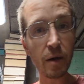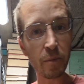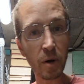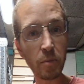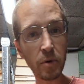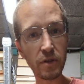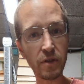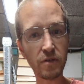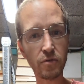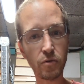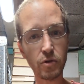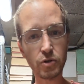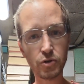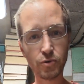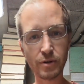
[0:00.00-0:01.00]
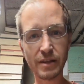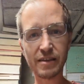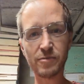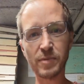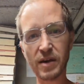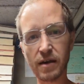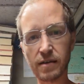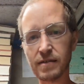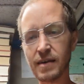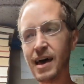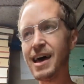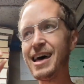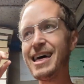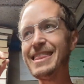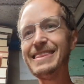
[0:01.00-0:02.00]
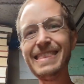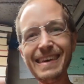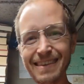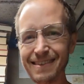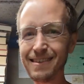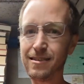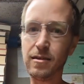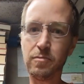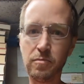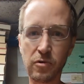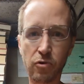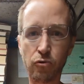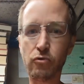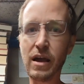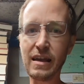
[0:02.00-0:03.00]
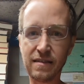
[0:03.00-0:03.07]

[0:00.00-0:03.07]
going to put this on the short list because this is the great